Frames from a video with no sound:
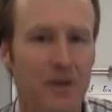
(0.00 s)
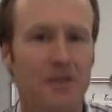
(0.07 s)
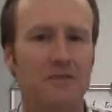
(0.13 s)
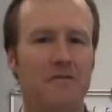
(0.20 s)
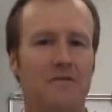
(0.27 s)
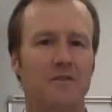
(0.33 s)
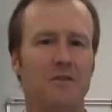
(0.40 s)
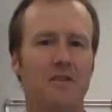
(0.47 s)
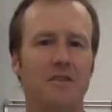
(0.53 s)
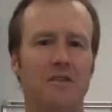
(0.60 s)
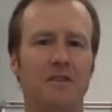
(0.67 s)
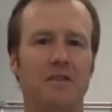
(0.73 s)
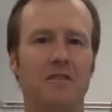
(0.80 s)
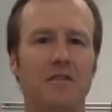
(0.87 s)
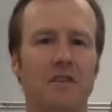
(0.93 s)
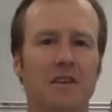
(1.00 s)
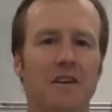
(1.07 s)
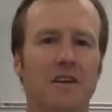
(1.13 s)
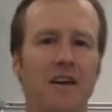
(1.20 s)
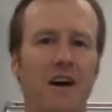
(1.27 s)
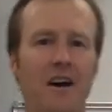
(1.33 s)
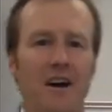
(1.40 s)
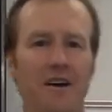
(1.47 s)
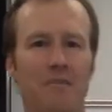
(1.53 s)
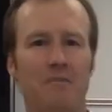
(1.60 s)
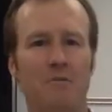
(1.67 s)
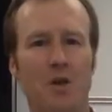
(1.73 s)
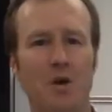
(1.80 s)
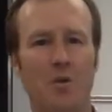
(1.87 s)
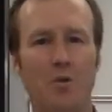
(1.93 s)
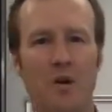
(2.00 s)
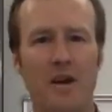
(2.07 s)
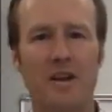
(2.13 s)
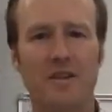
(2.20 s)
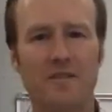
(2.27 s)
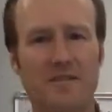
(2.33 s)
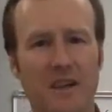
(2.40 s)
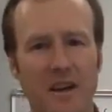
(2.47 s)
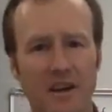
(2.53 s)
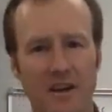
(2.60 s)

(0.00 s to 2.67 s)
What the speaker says: it, oh I did, when it's